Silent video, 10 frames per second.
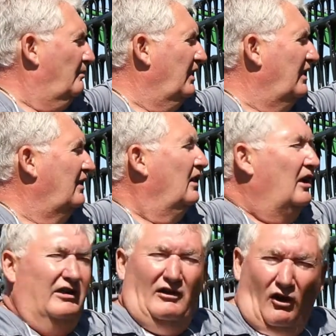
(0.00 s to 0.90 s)
but
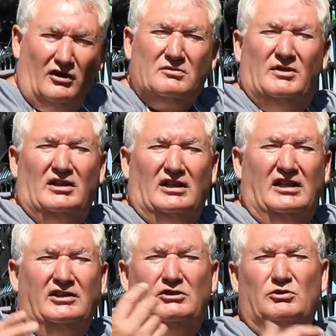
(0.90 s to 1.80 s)

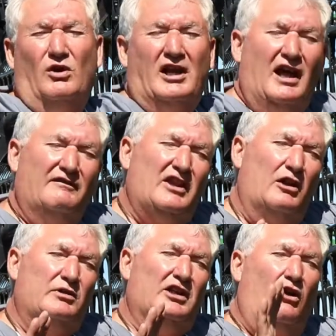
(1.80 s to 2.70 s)
ultimately you'd want to have
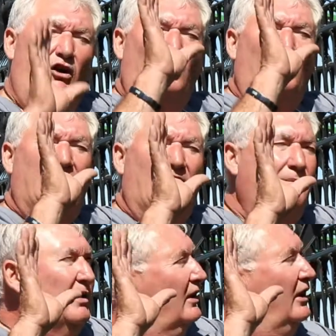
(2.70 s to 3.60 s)
that reel all the way
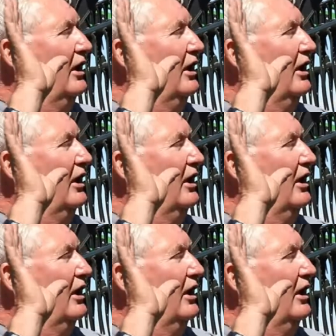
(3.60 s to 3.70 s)
up